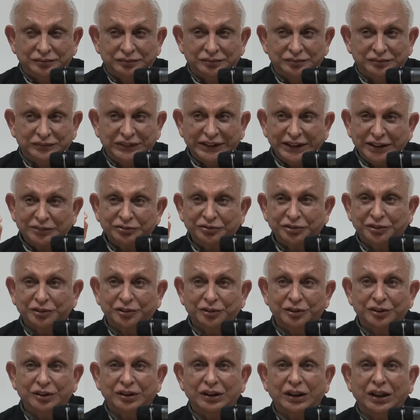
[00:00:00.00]

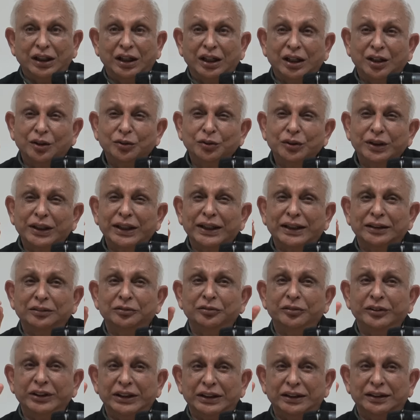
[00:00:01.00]
therefore, how
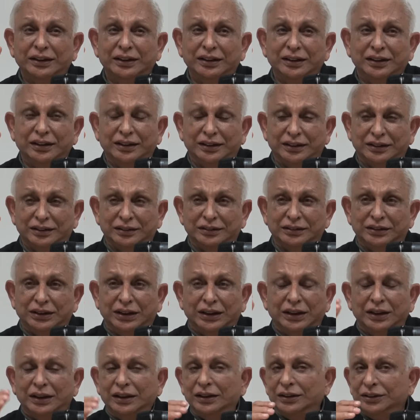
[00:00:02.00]
can we?
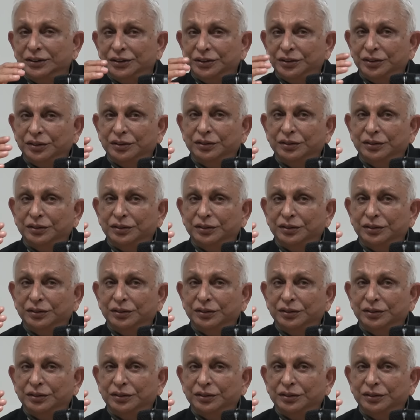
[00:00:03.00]
You